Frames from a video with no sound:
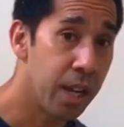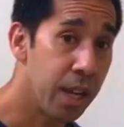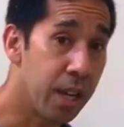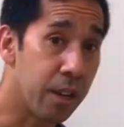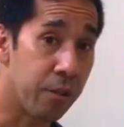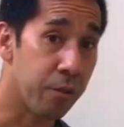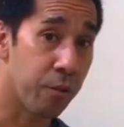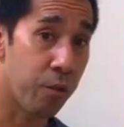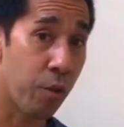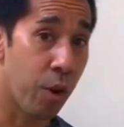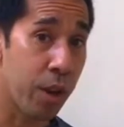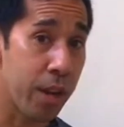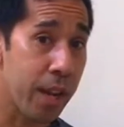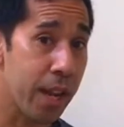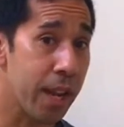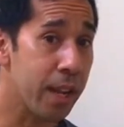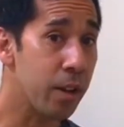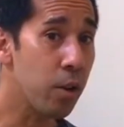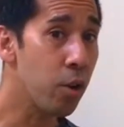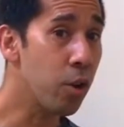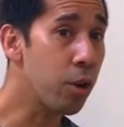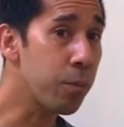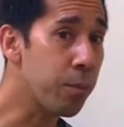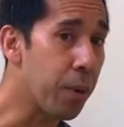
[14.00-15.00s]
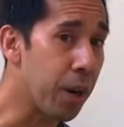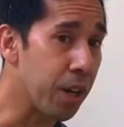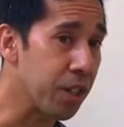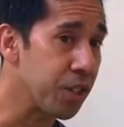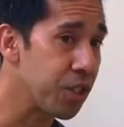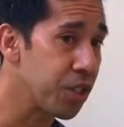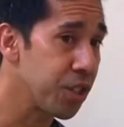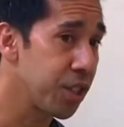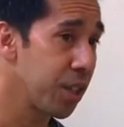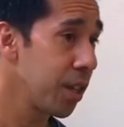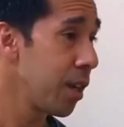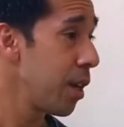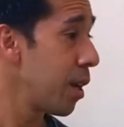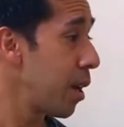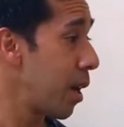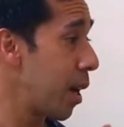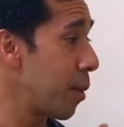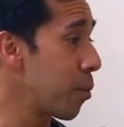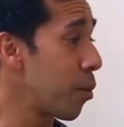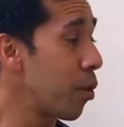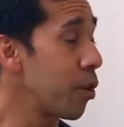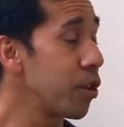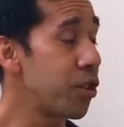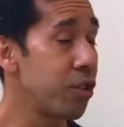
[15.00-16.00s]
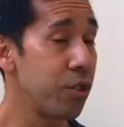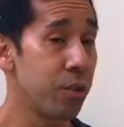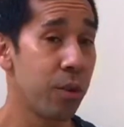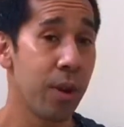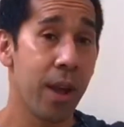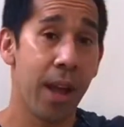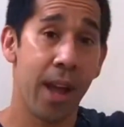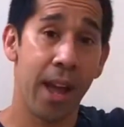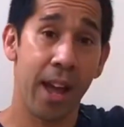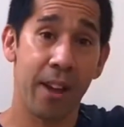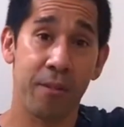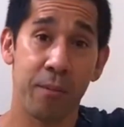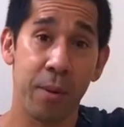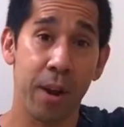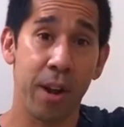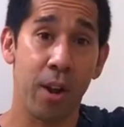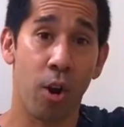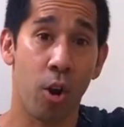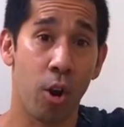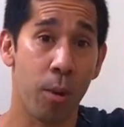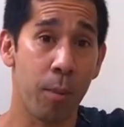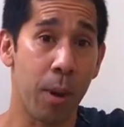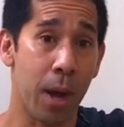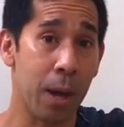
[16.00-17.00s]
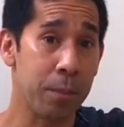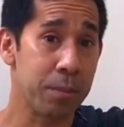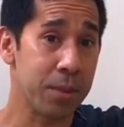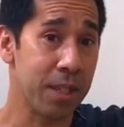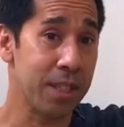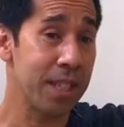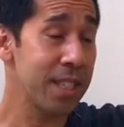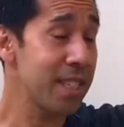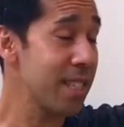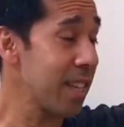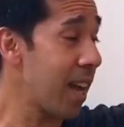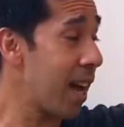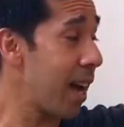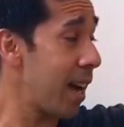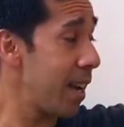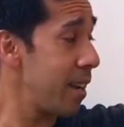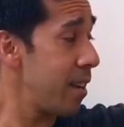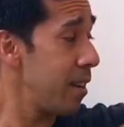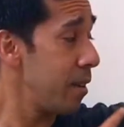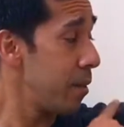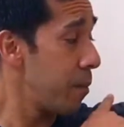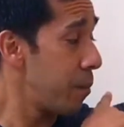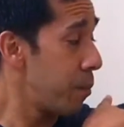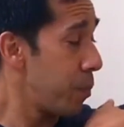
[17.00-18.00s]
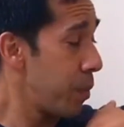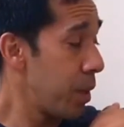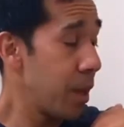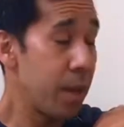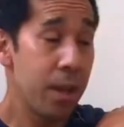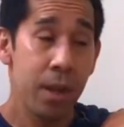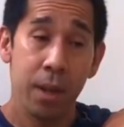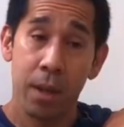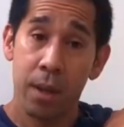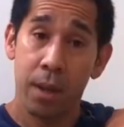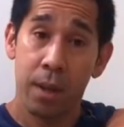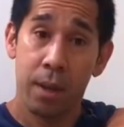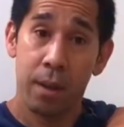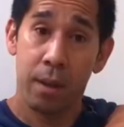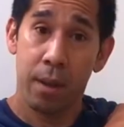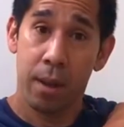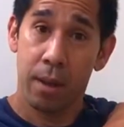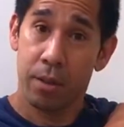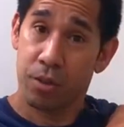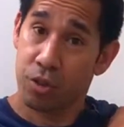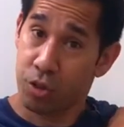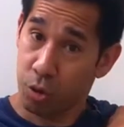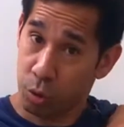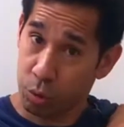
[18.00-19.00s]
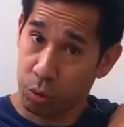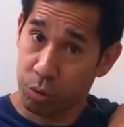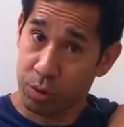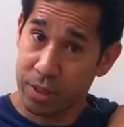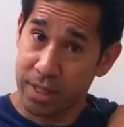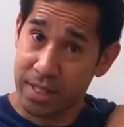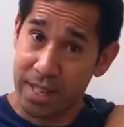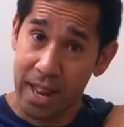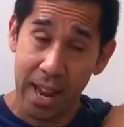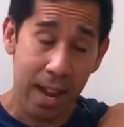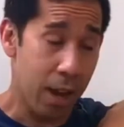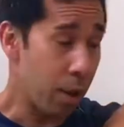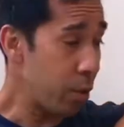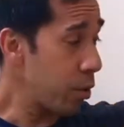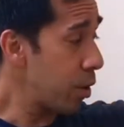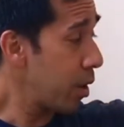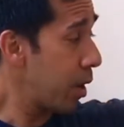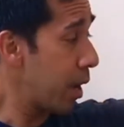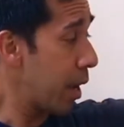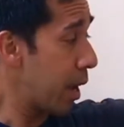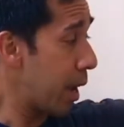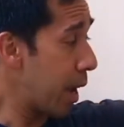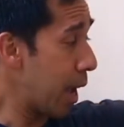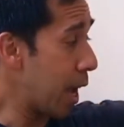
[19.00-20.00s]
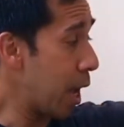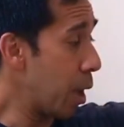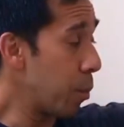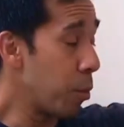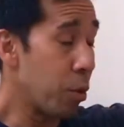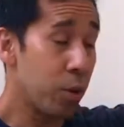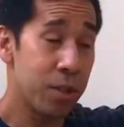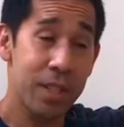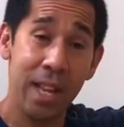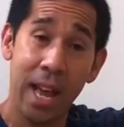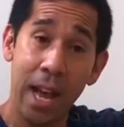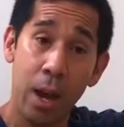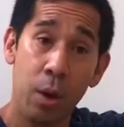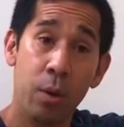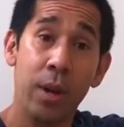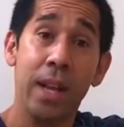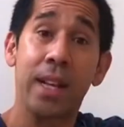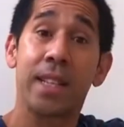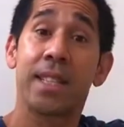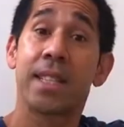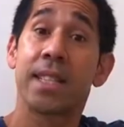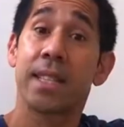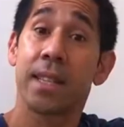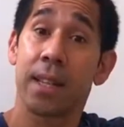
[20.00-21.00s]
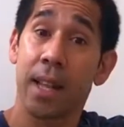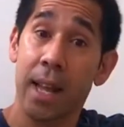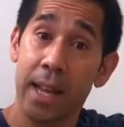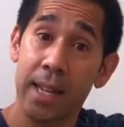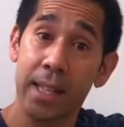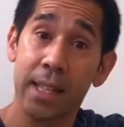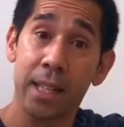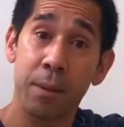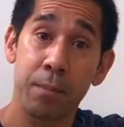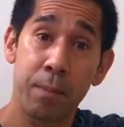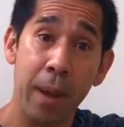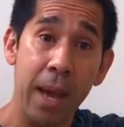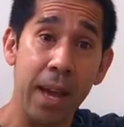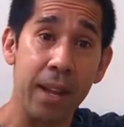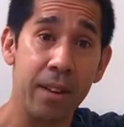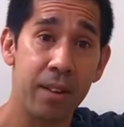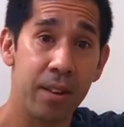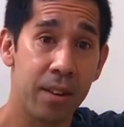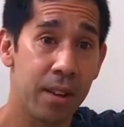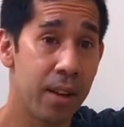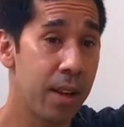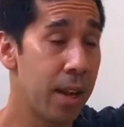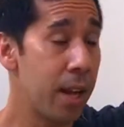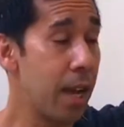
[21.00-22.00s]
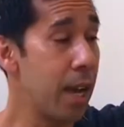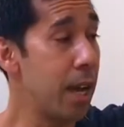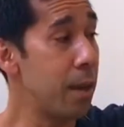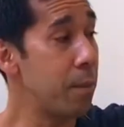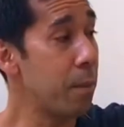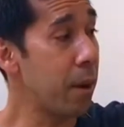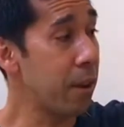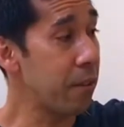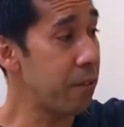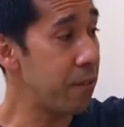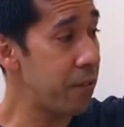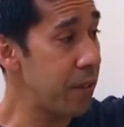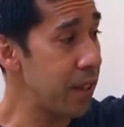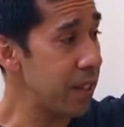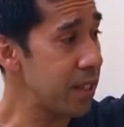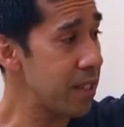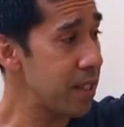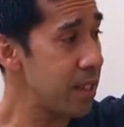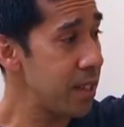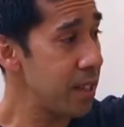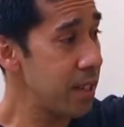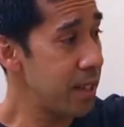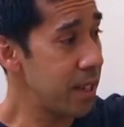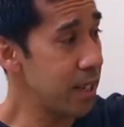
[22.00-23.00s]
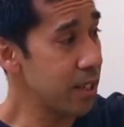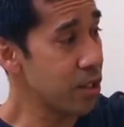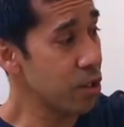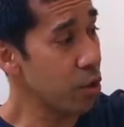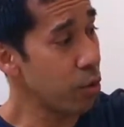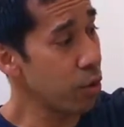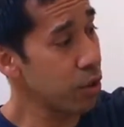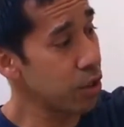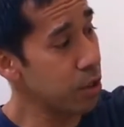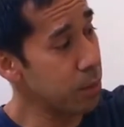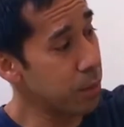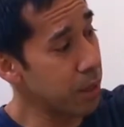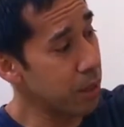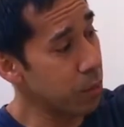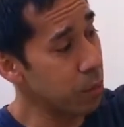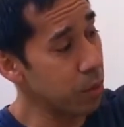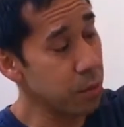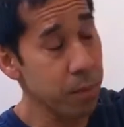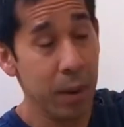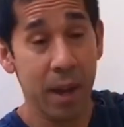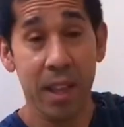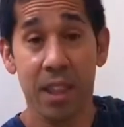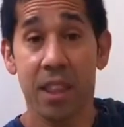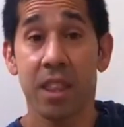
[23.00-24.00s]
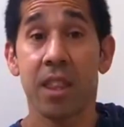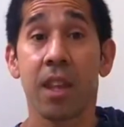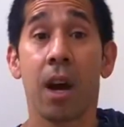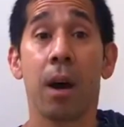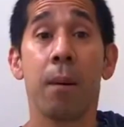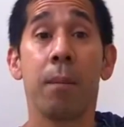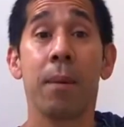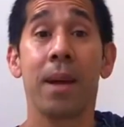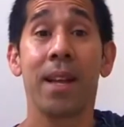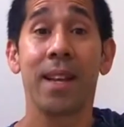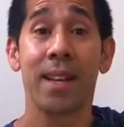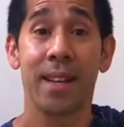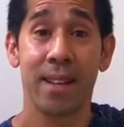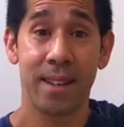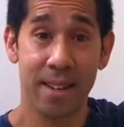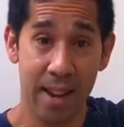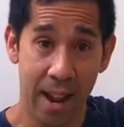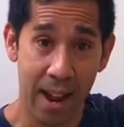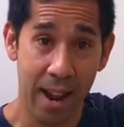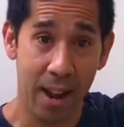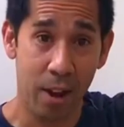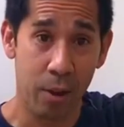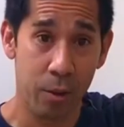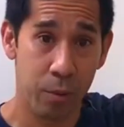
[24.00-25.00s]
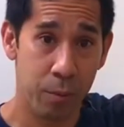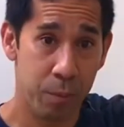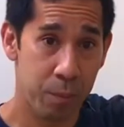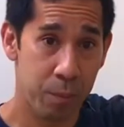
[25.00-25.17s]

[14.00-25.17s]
In a front hand hook punch, I'm going to have my arm up to the side, shoulder is down, elbow is out and slightly bent, and my fist is going to be with my thumb down.